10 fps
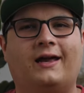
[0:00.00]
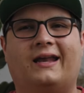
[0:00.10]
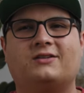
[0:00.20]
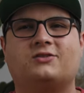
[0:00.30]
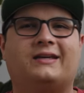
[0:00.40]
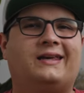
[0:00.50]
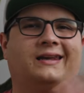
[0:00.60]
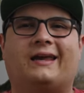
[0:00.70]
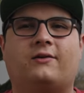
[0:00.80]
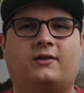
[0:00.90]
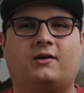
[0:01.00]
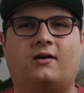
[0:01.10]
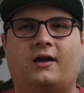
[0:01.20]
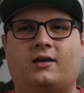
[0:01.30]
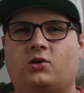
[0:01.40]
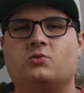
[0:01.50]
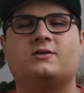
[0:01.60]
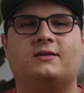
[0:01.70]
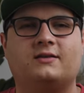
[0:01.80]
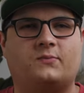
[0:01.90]
and actually getting out there and
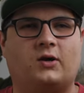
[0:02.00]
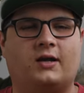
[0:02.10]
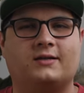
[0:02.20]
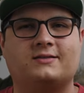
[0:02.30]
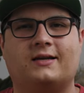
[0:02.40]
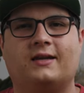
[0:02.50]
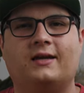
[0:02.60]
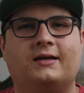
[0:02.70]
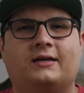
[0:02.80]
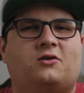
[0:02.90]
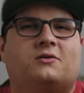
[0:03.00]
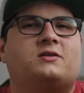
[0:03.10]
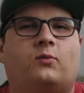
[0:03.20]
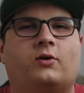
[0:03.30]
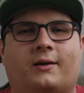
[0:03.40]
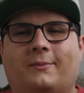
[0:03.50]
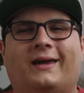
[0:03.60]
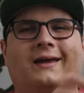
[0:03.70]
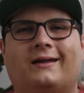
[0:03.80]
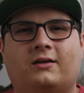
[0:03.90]
using these products and, you know, exploring it,
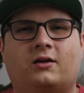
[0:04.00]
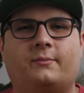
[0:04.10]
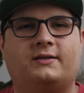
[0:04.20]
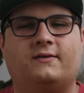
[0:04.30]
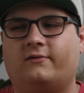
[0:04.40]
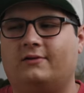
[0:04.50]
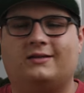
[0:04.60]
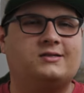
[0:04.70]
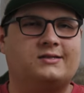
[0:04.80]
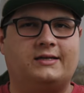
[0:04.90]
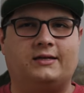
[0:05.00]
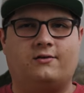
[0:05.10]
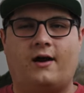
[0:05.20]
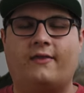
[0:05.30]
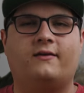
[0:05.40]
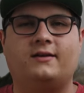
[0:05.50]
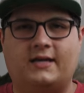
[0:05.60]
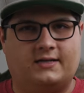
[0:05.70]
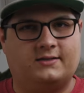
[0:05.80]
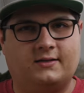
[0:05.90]
making it a little bit different than just here at the
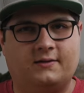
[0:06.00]
desk.